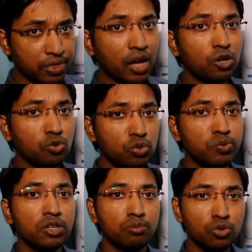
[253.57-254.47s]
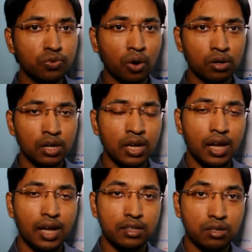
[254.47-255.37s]
now we will move on
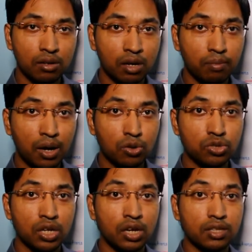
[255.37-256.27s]
and talk about